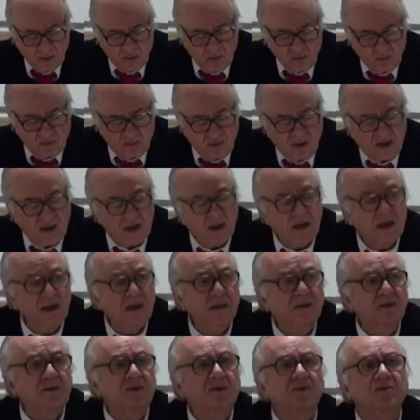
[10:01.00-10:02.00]
to
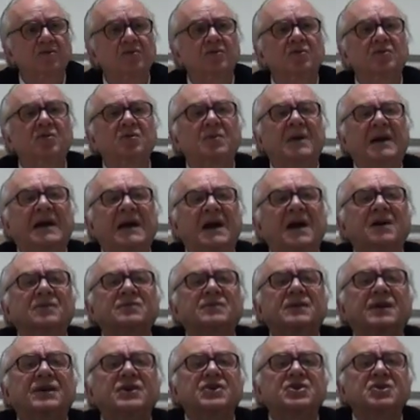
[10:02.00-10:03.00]
create, to do a
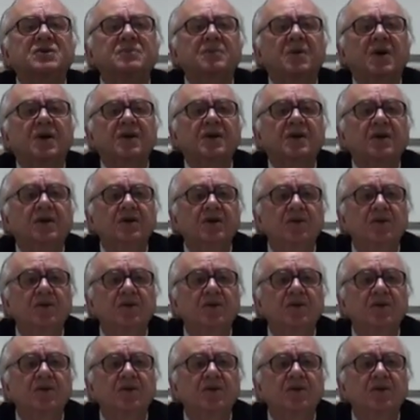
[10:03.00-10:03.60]
counter-hegemonic